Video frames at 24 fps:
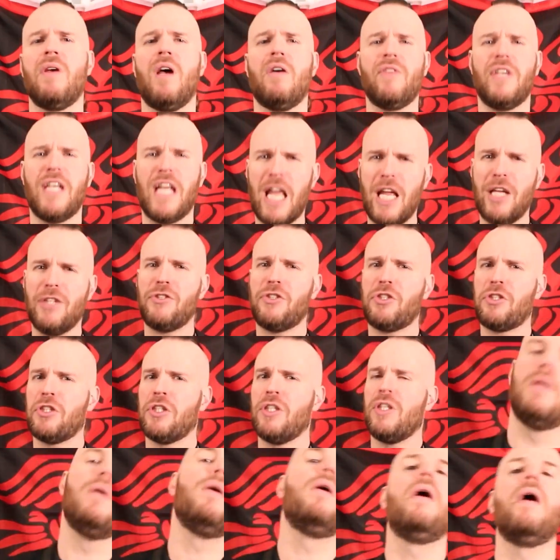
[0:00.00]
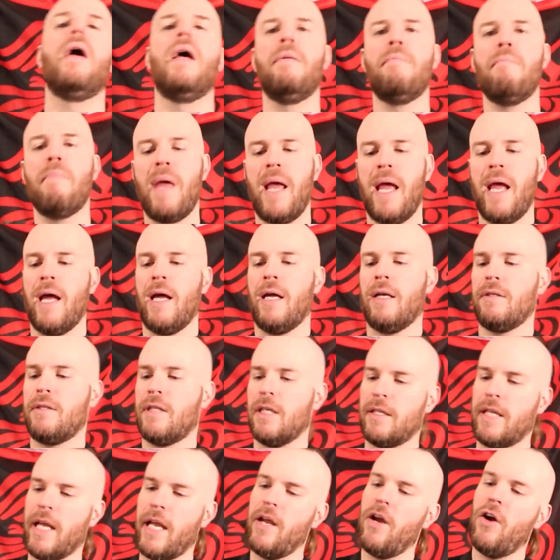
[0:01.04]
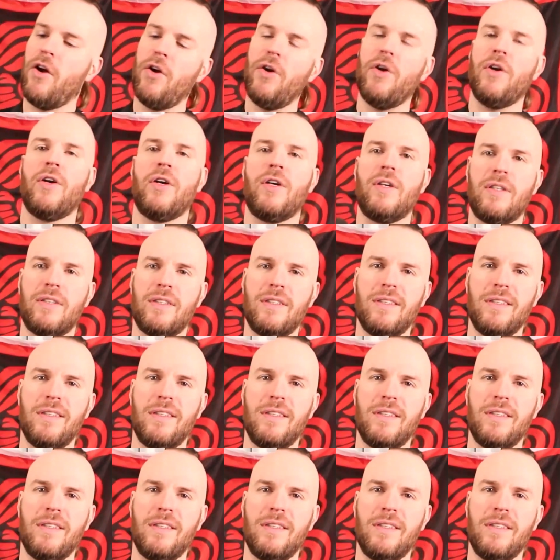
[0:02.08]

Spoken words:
of an inch. And man, did they hurt